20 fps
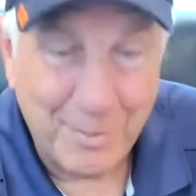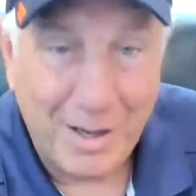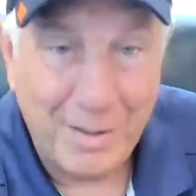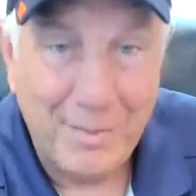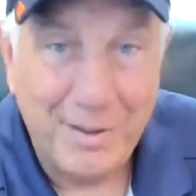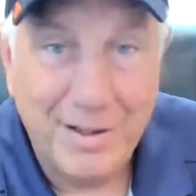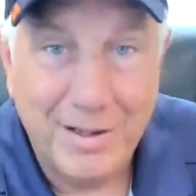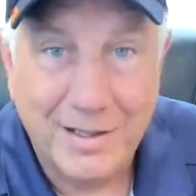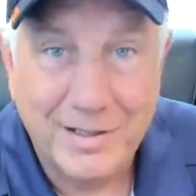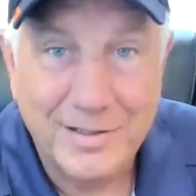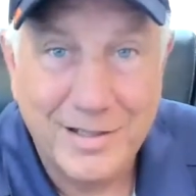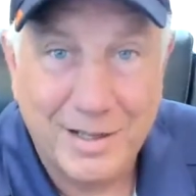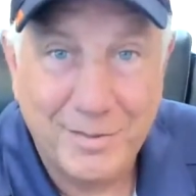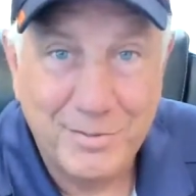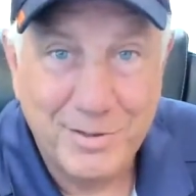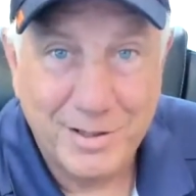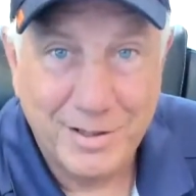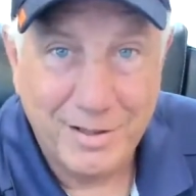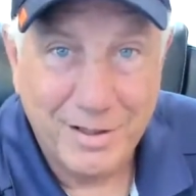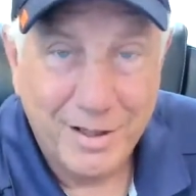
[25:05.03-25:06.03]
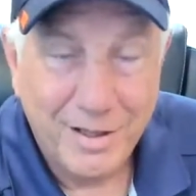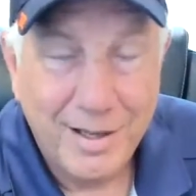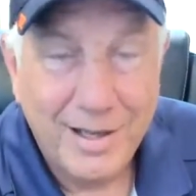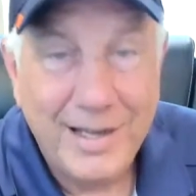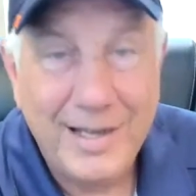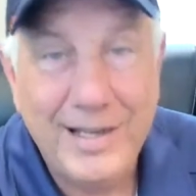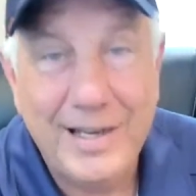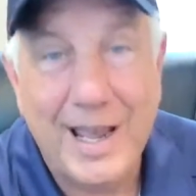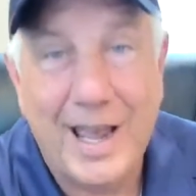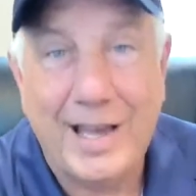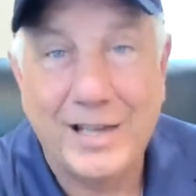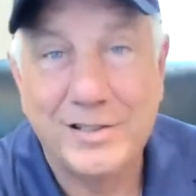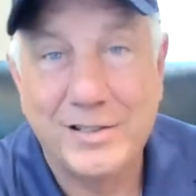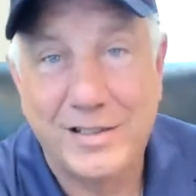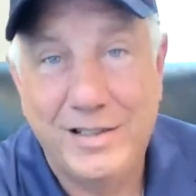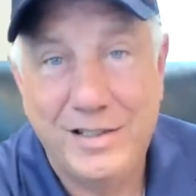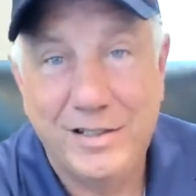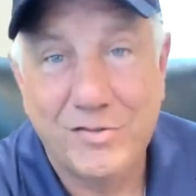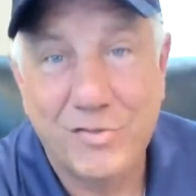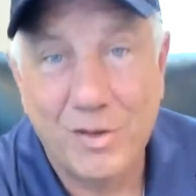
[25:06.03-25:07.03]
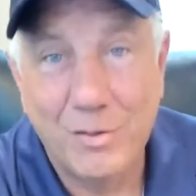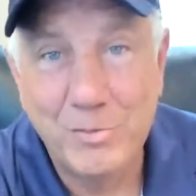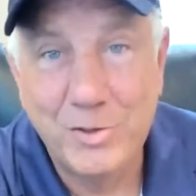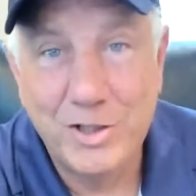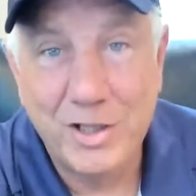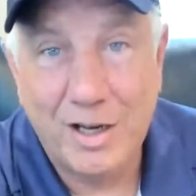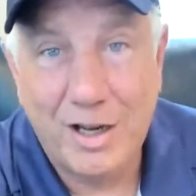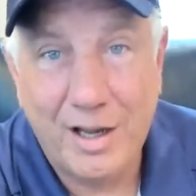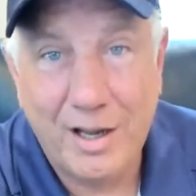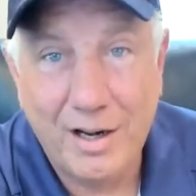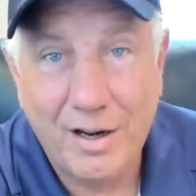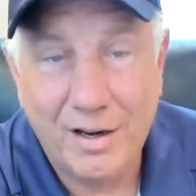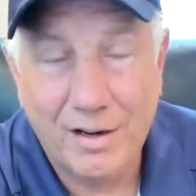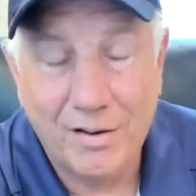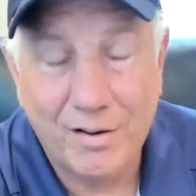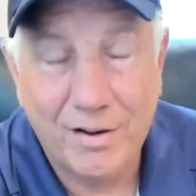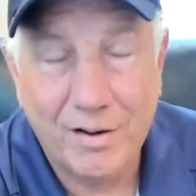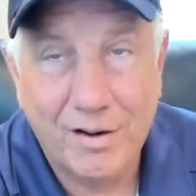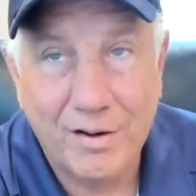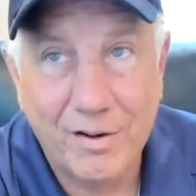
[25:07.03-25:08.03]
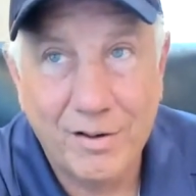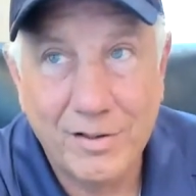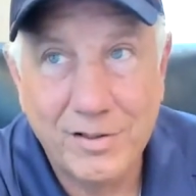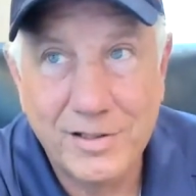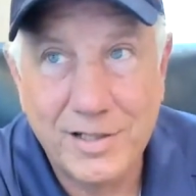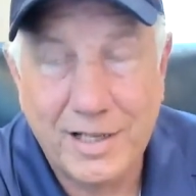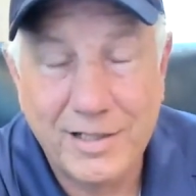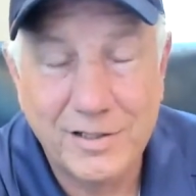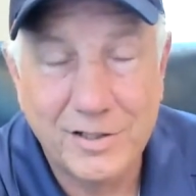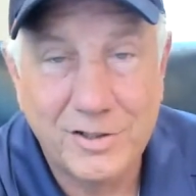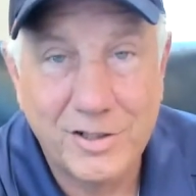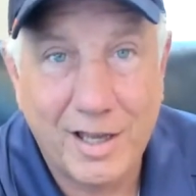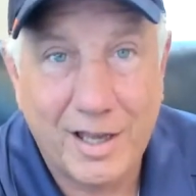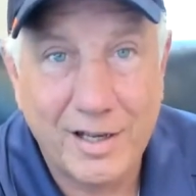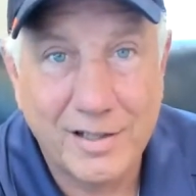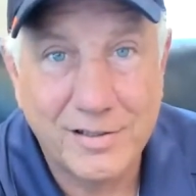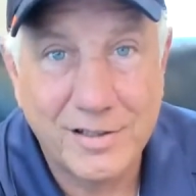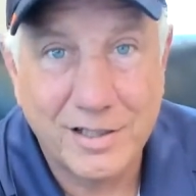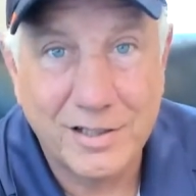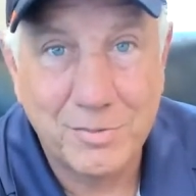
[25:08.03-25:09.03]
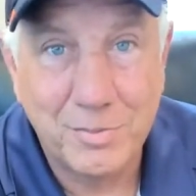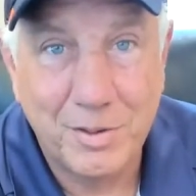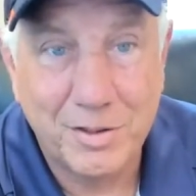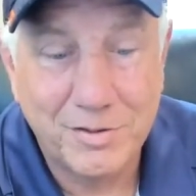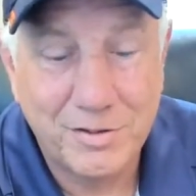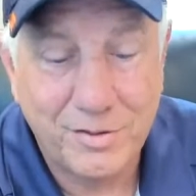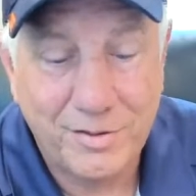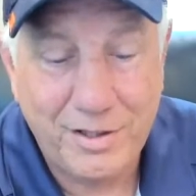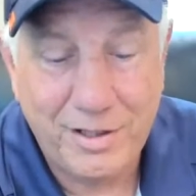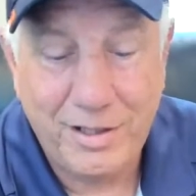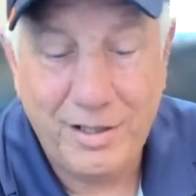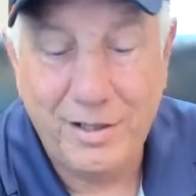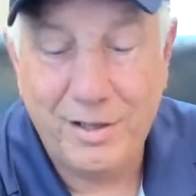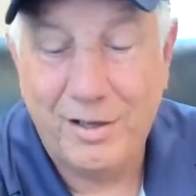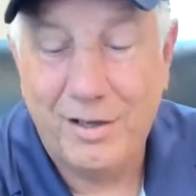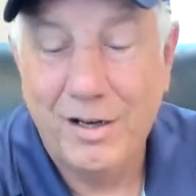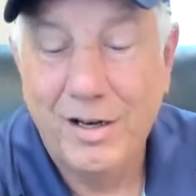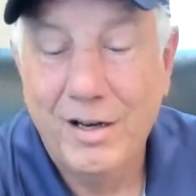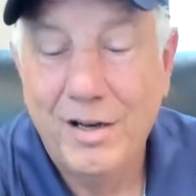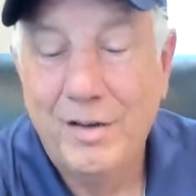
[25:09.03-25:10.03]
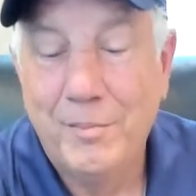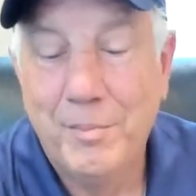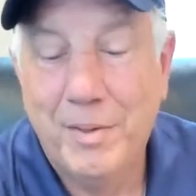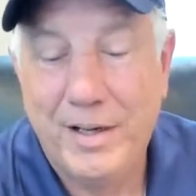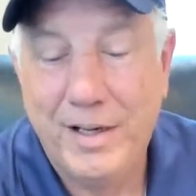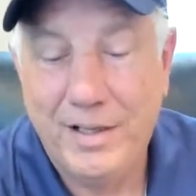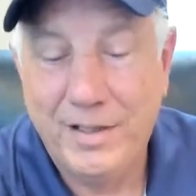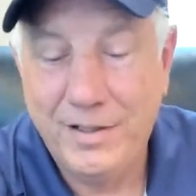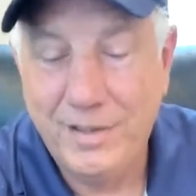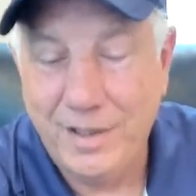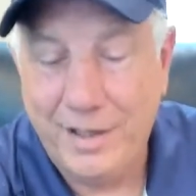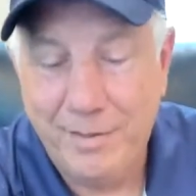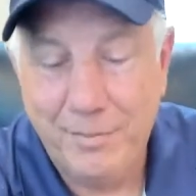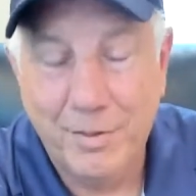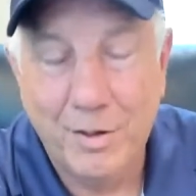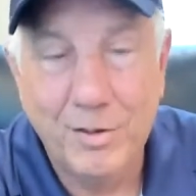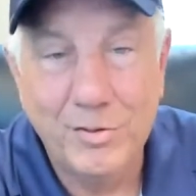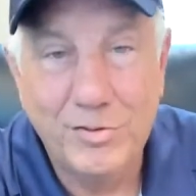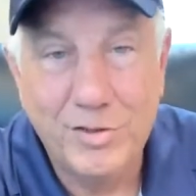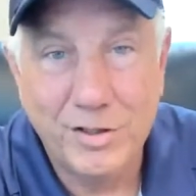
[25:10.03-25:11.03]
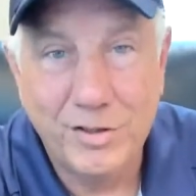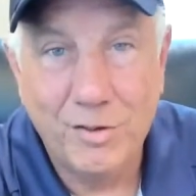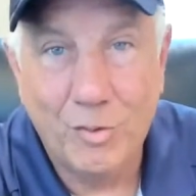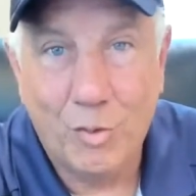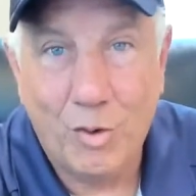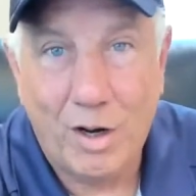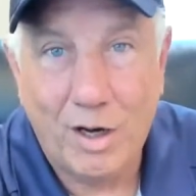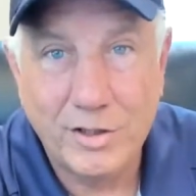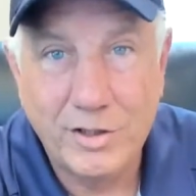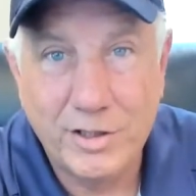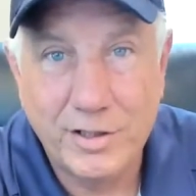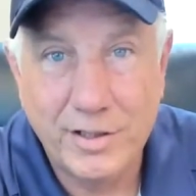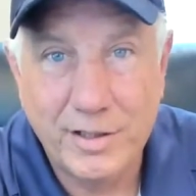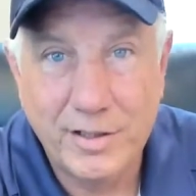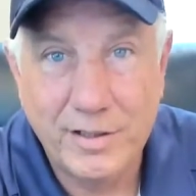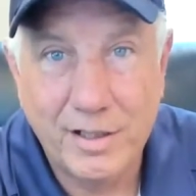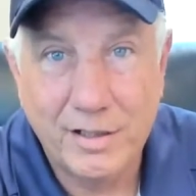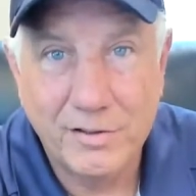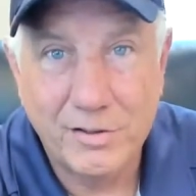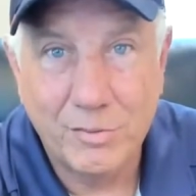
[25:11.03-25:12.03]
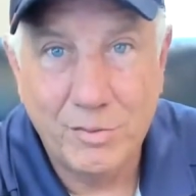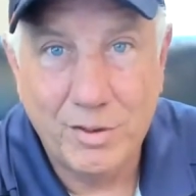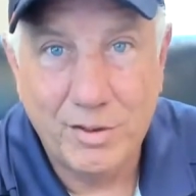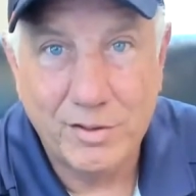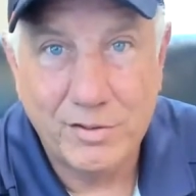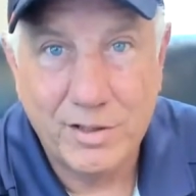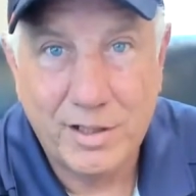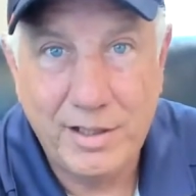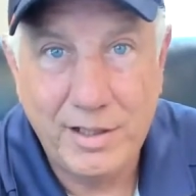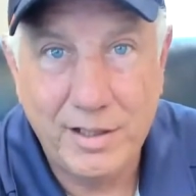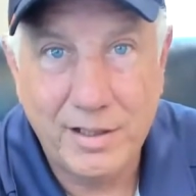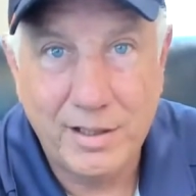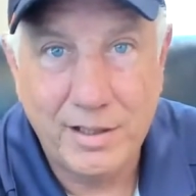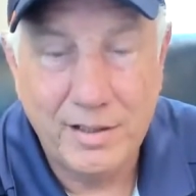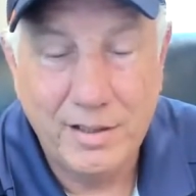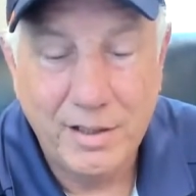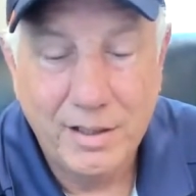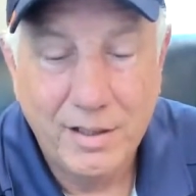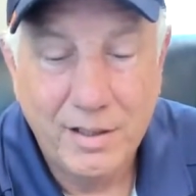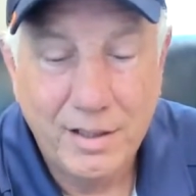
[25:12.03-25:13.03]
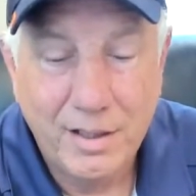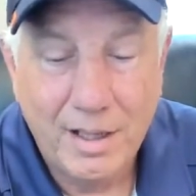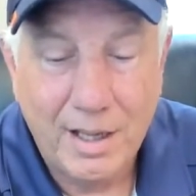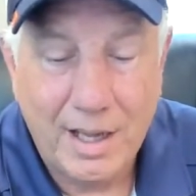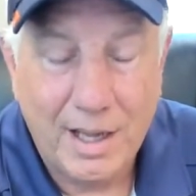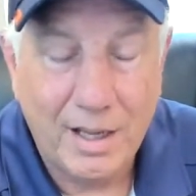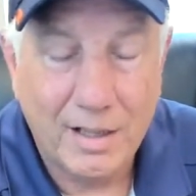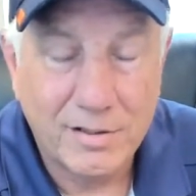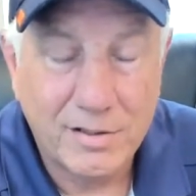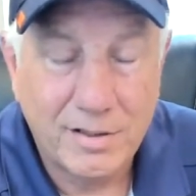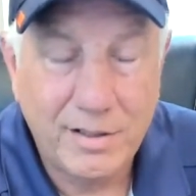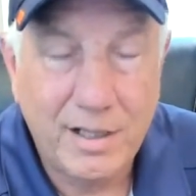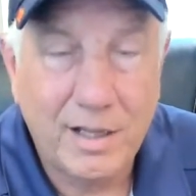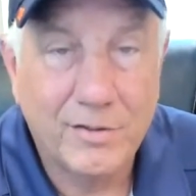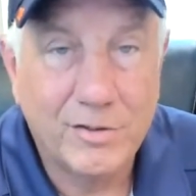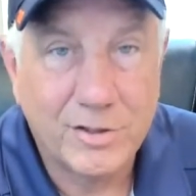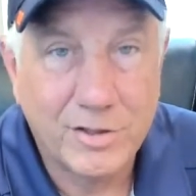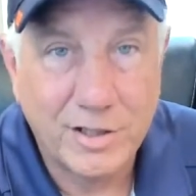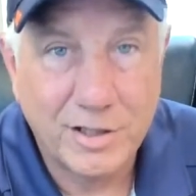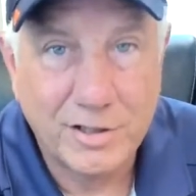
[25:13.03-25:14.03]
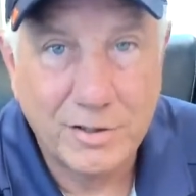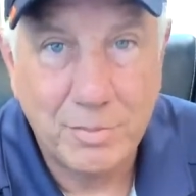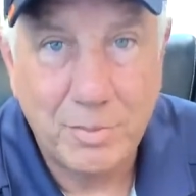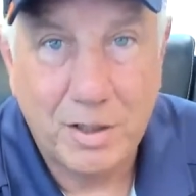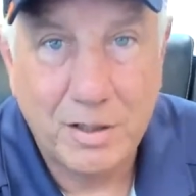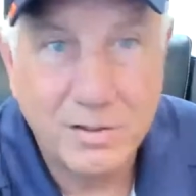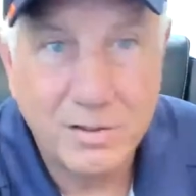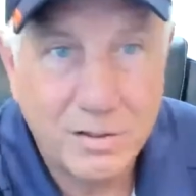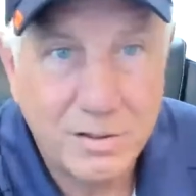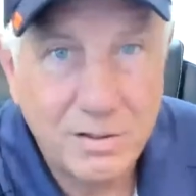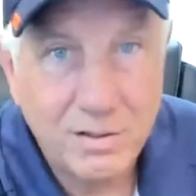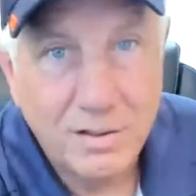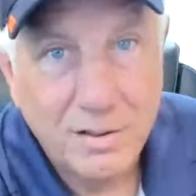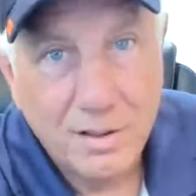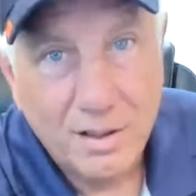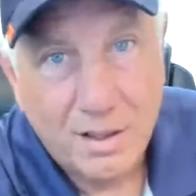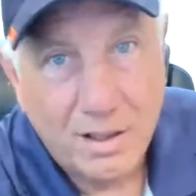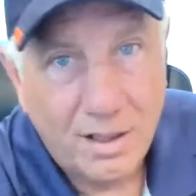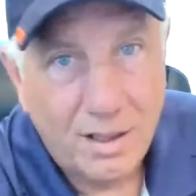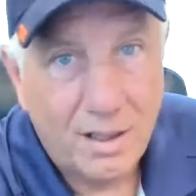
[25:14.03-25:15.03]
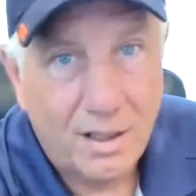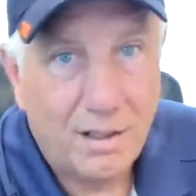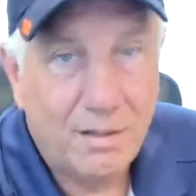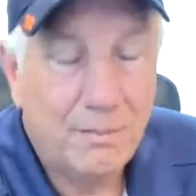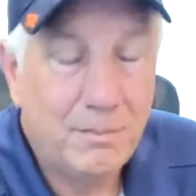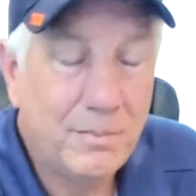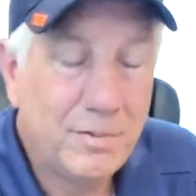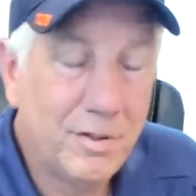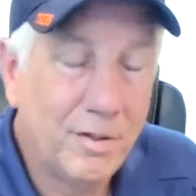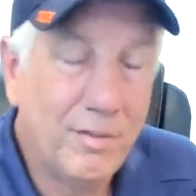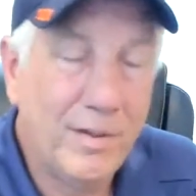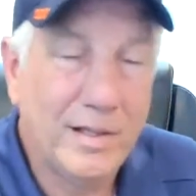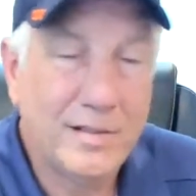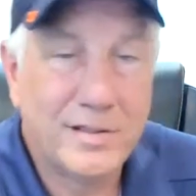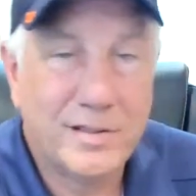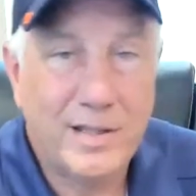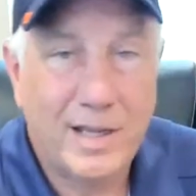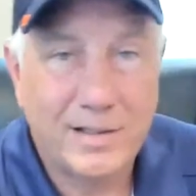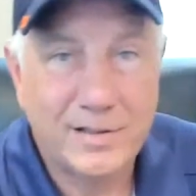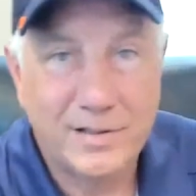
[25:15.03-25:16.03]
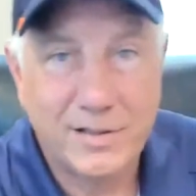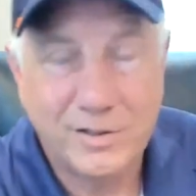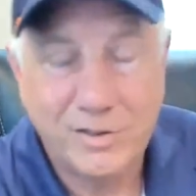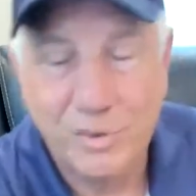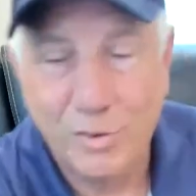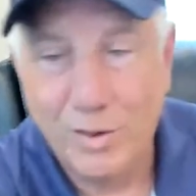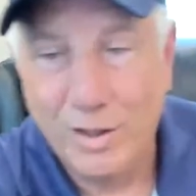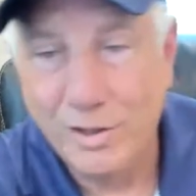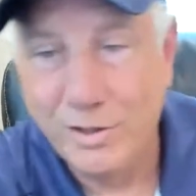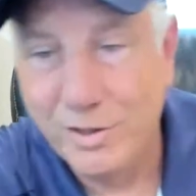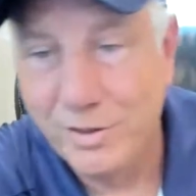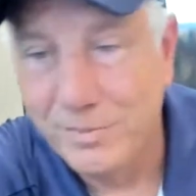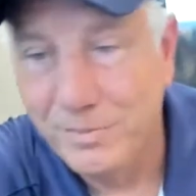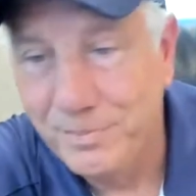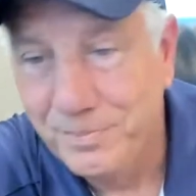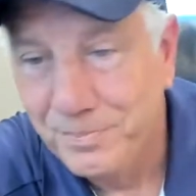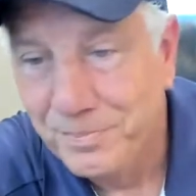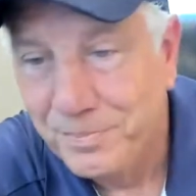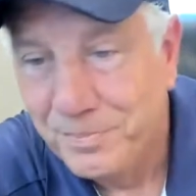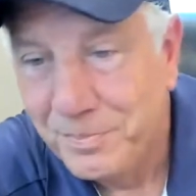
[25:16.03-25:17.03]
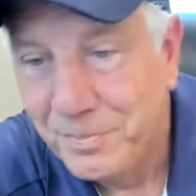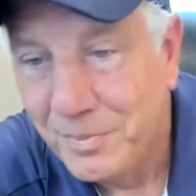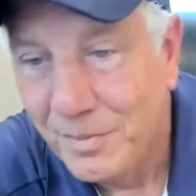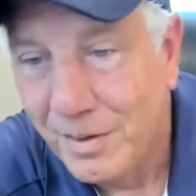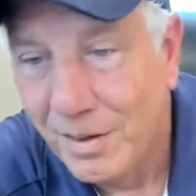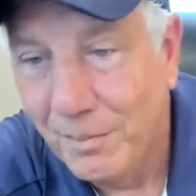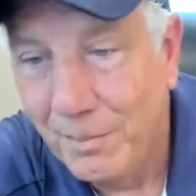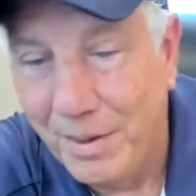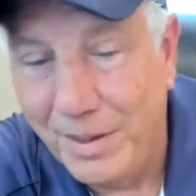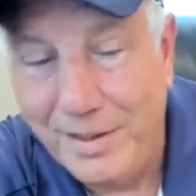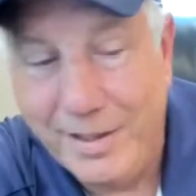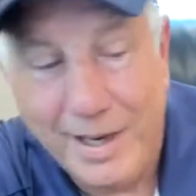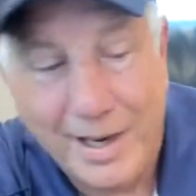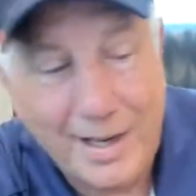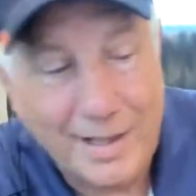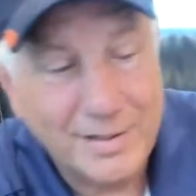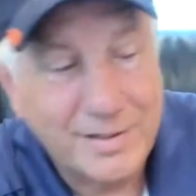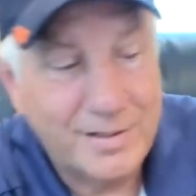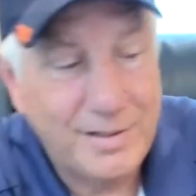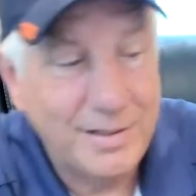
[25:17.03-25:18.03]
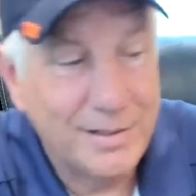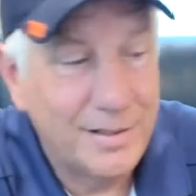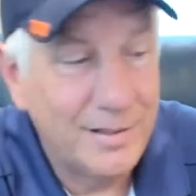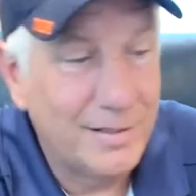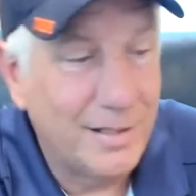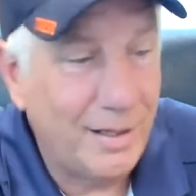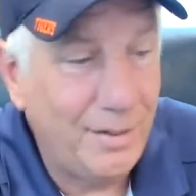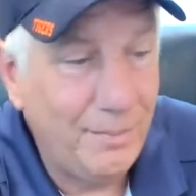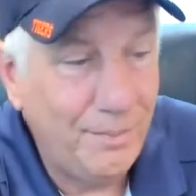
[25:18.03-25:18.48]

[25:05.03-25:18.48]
may be an exception. He's from China or stays in China 6 months of the year, but he moves into Washington and does it with his kid the other 6 months. So that's that situation. But yes, this is